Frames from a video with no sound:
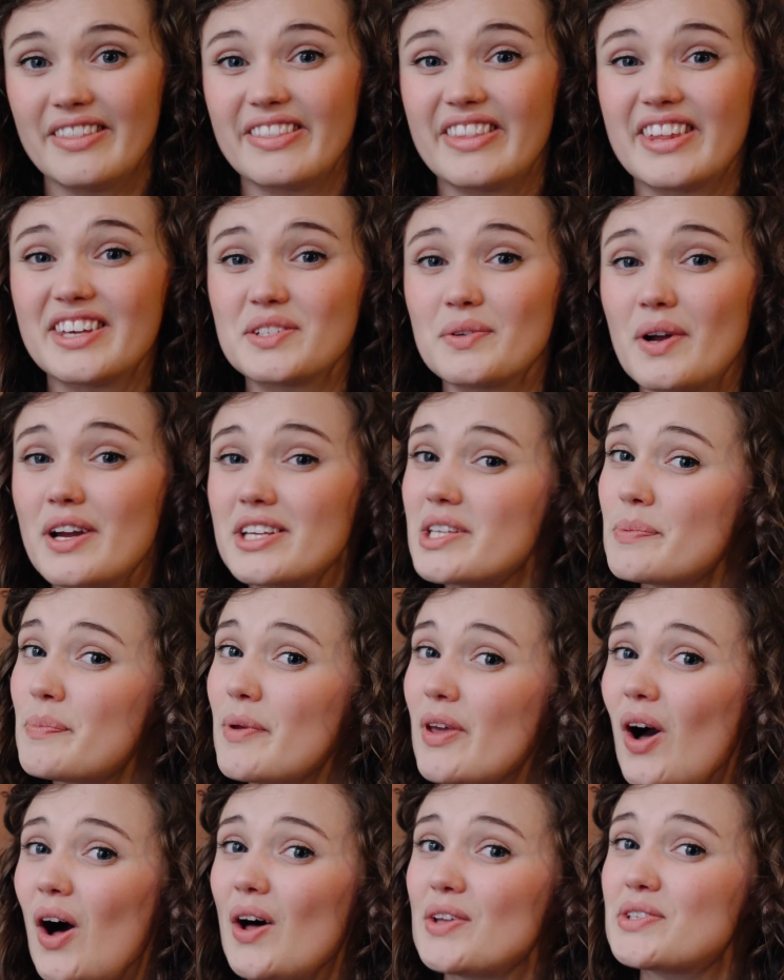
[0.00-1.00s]
This
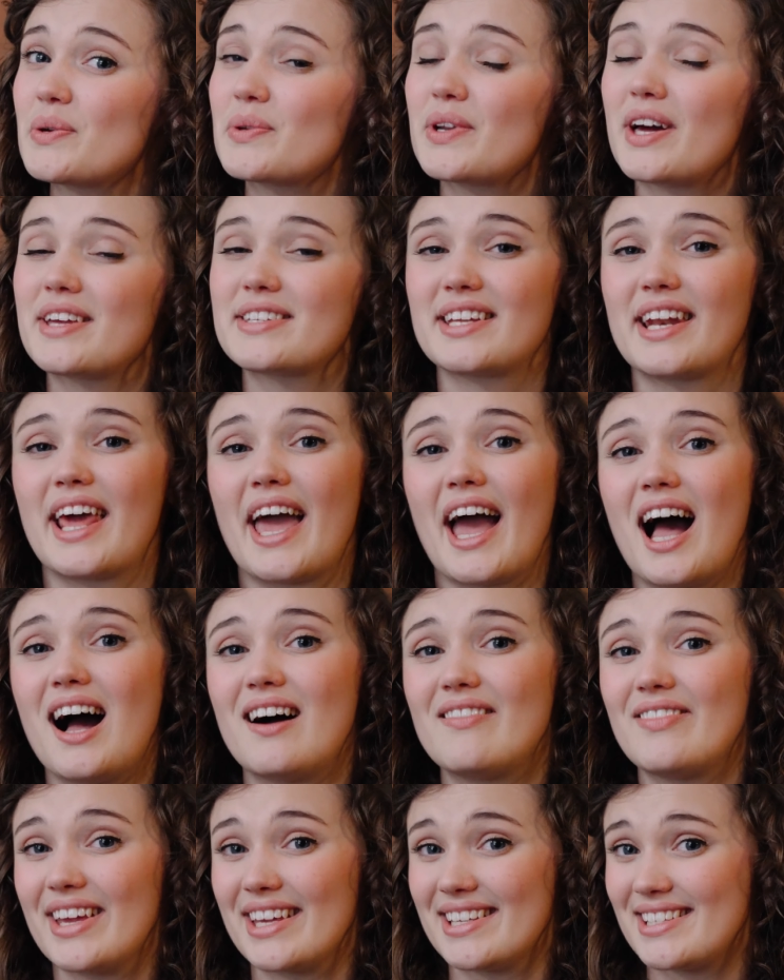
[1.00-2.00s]
recipe also doesn't
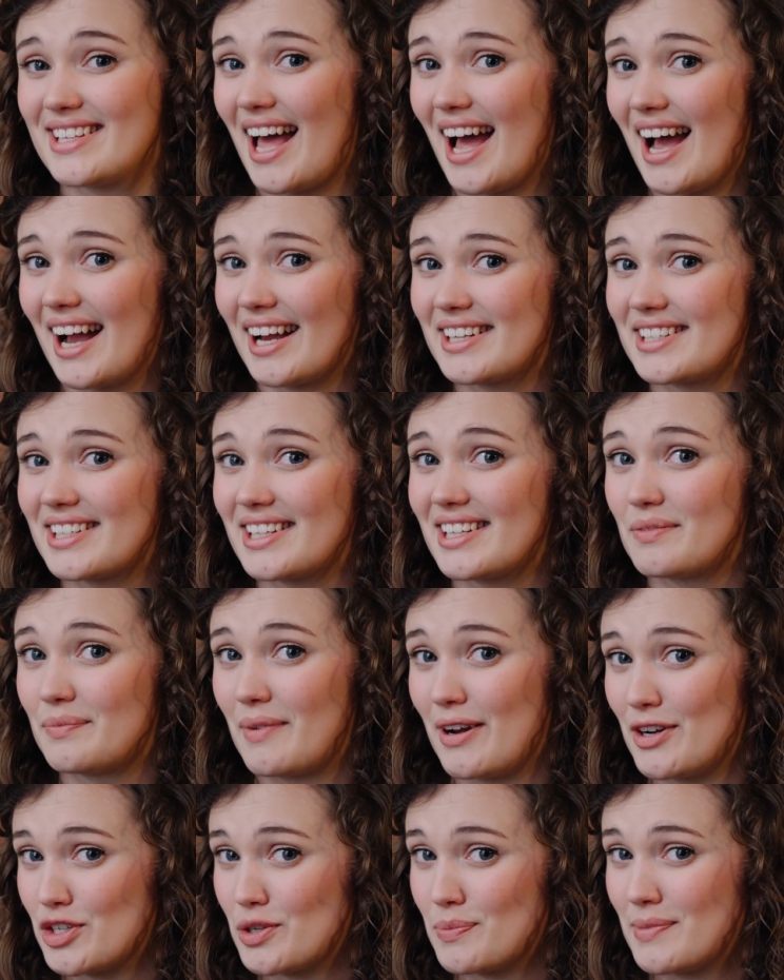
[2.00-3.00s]
have exact
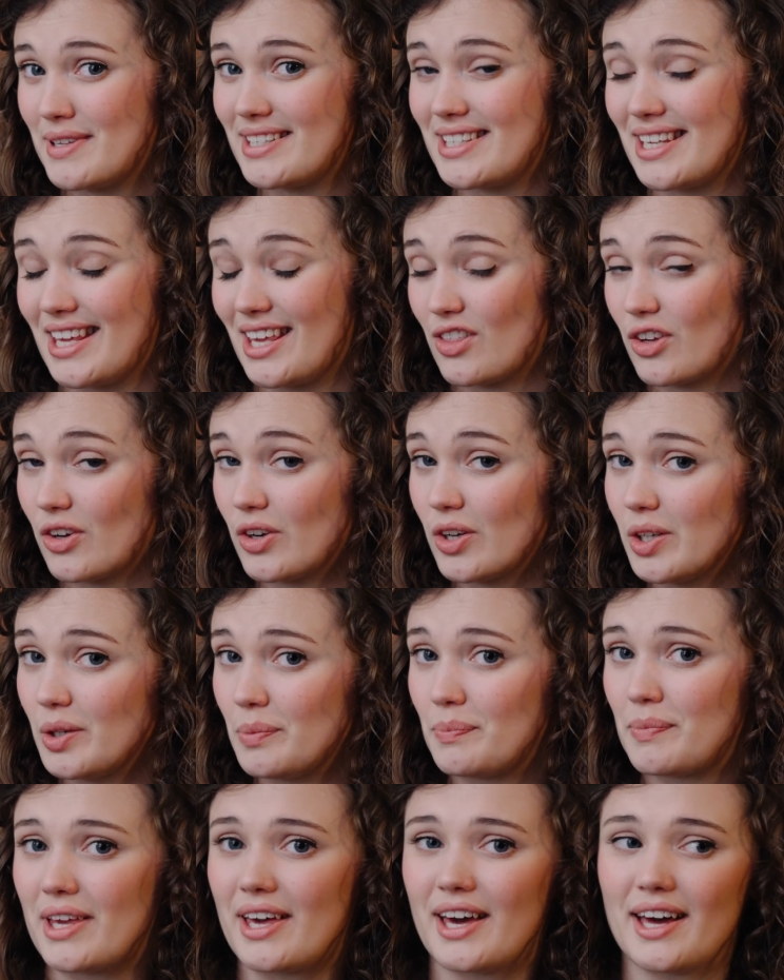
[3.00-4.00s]
measurements either
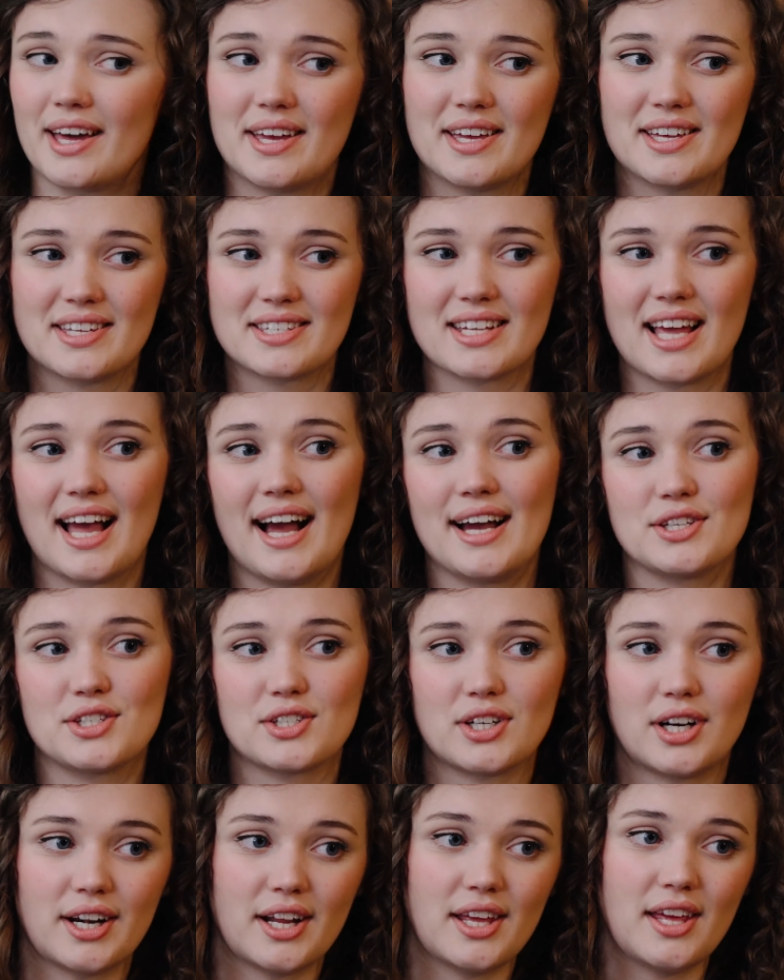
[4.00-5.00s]
because I
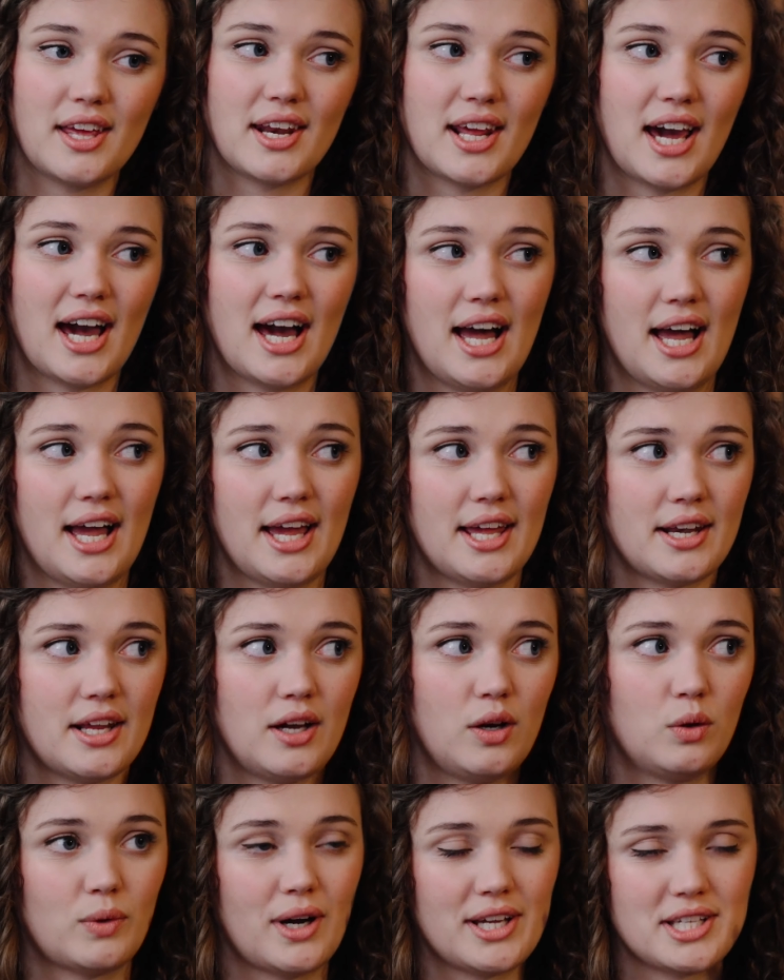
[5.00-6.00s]
started on
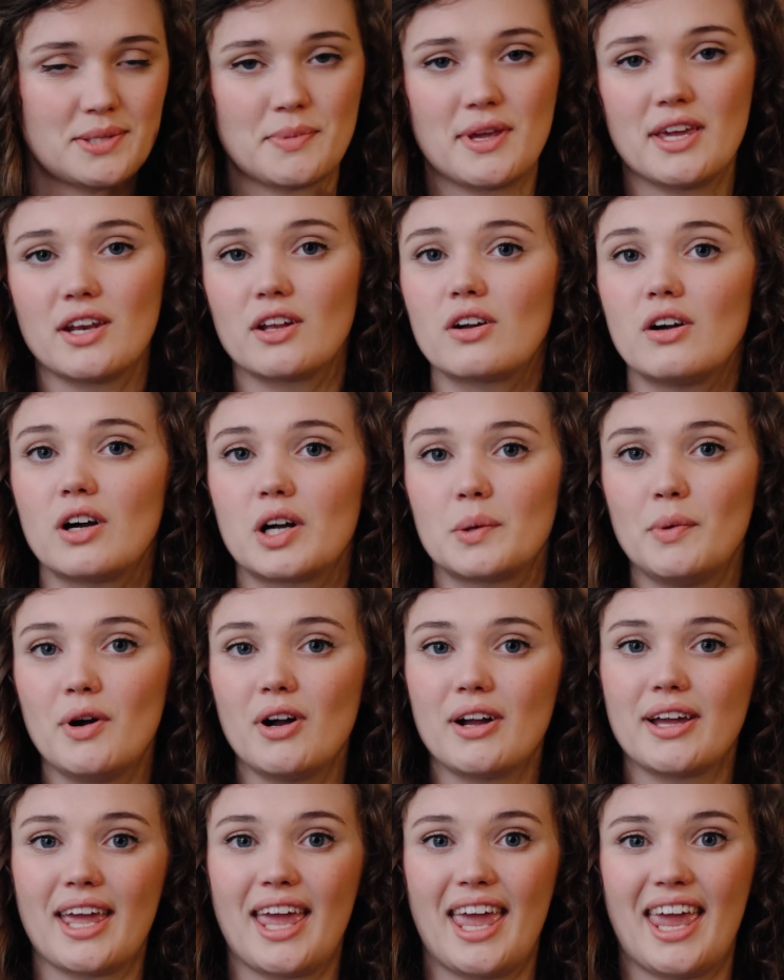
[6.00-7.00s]
a recipe in a
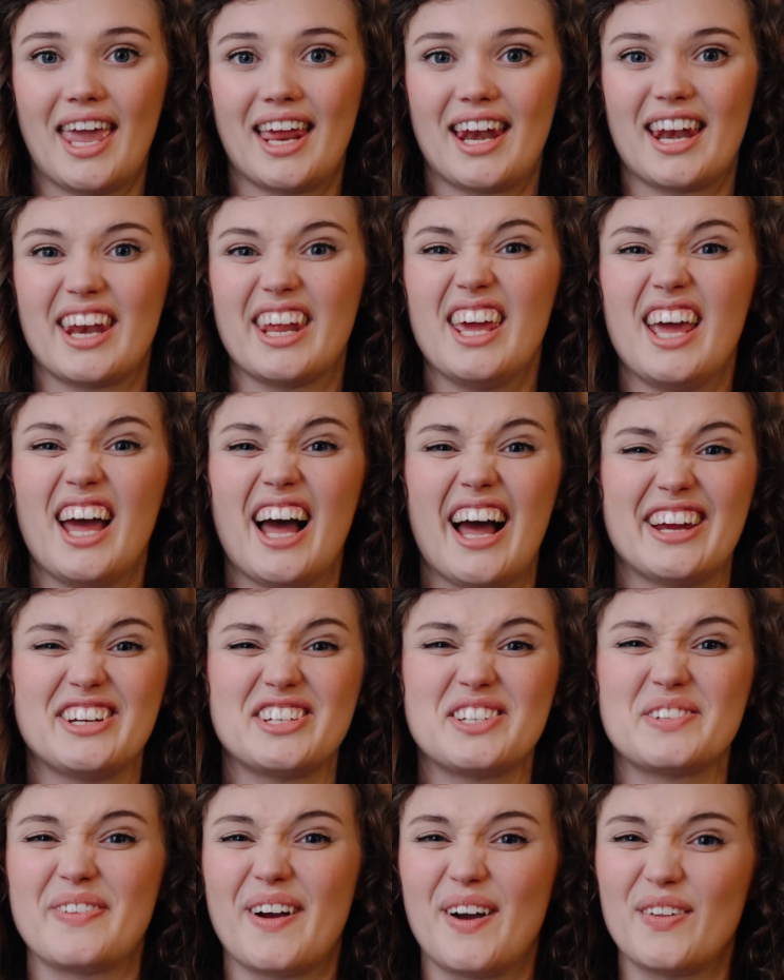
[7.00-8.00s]
cookbook and I
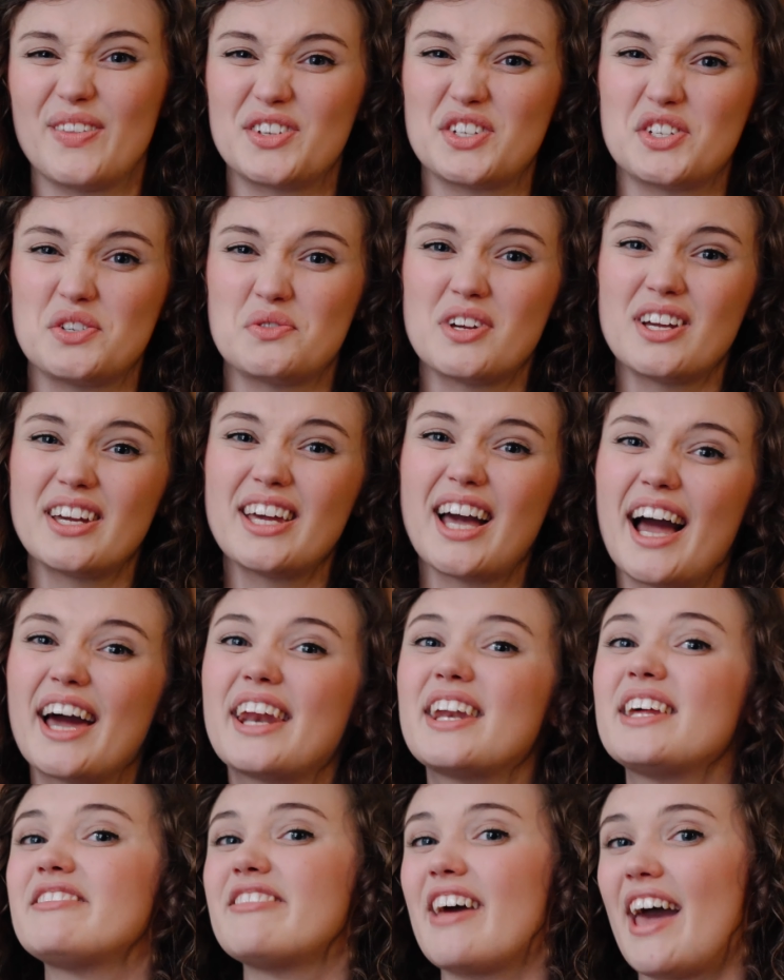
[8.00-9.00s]
just found that you can
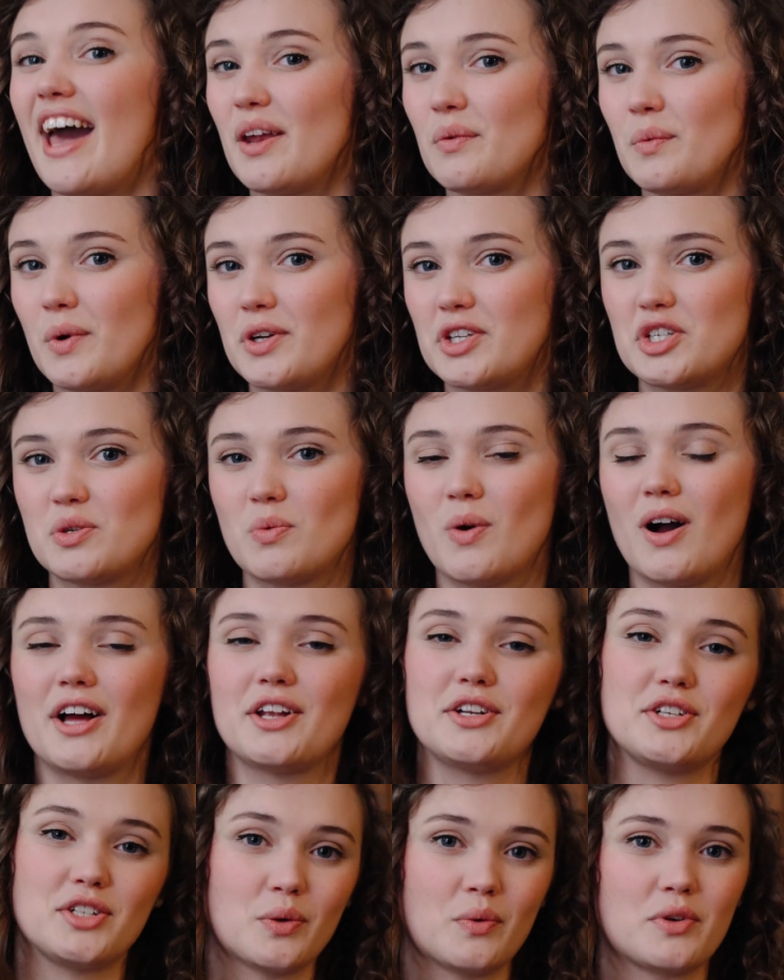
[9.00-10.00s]
kind of add what you
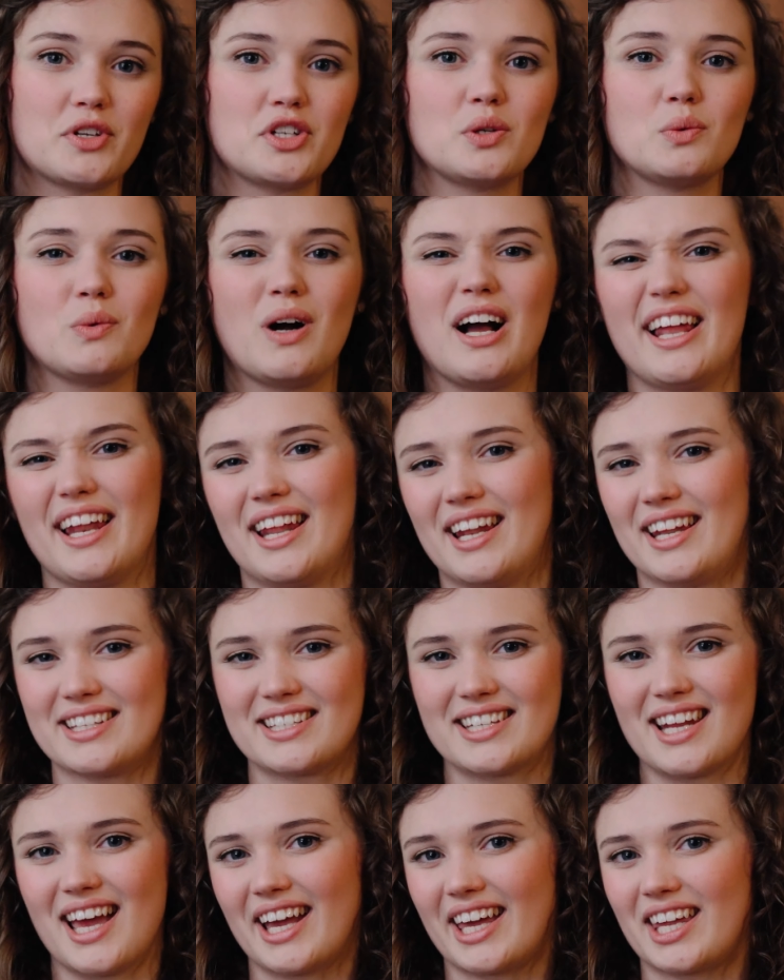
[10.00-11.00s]
want, do what you want, and
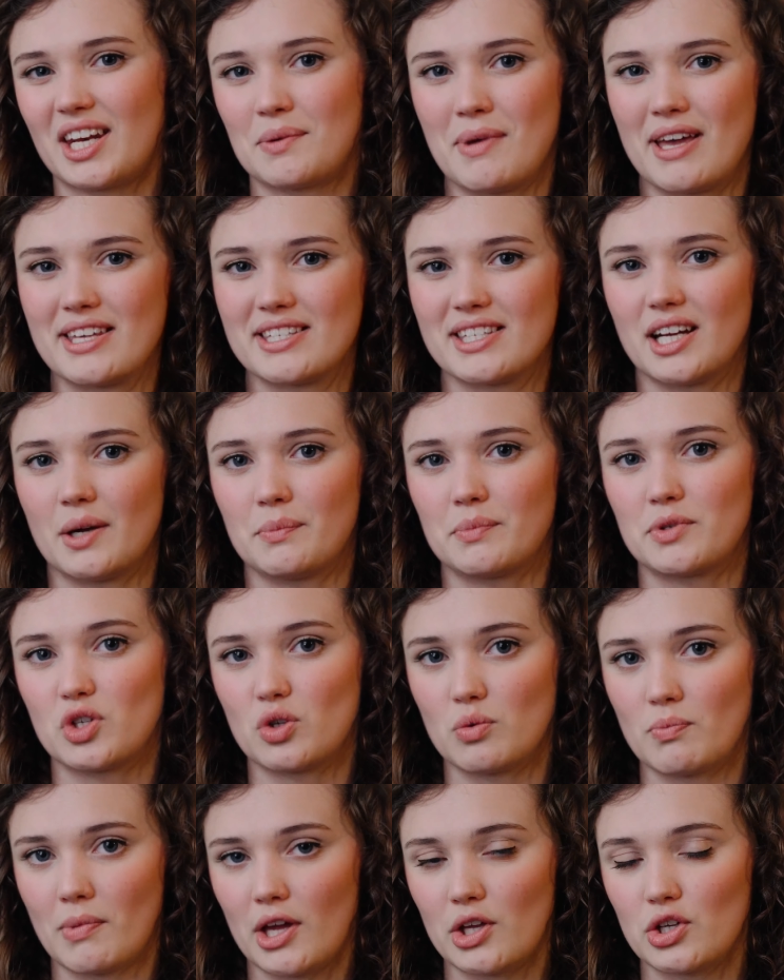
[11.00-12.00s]
it's not gonna mess it up
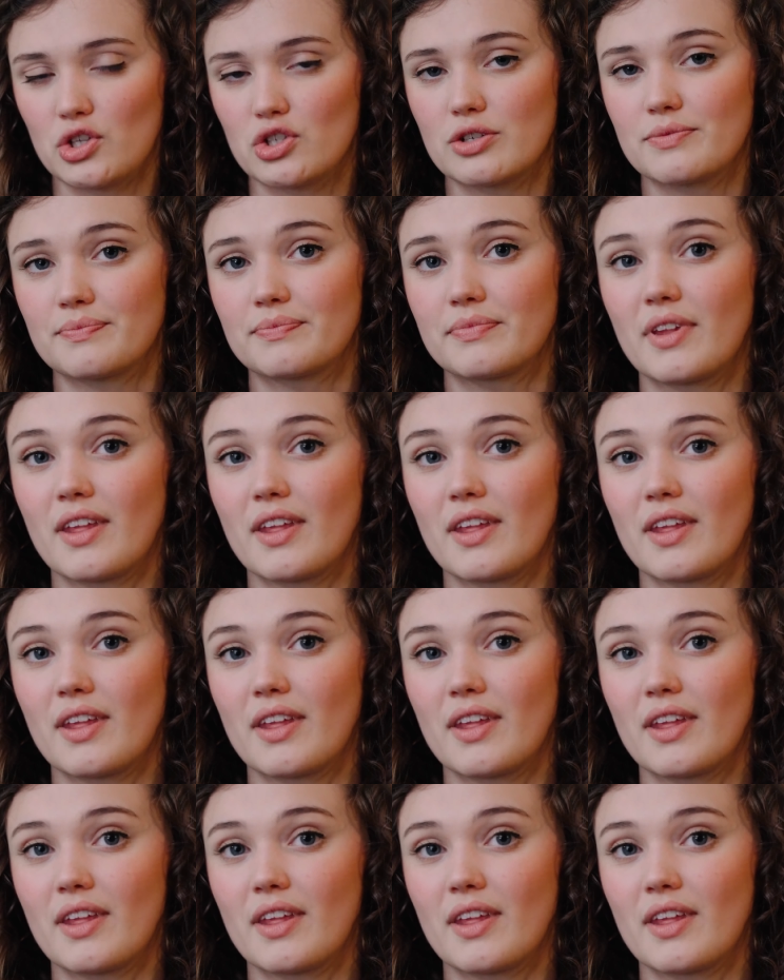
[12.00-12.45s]
too much.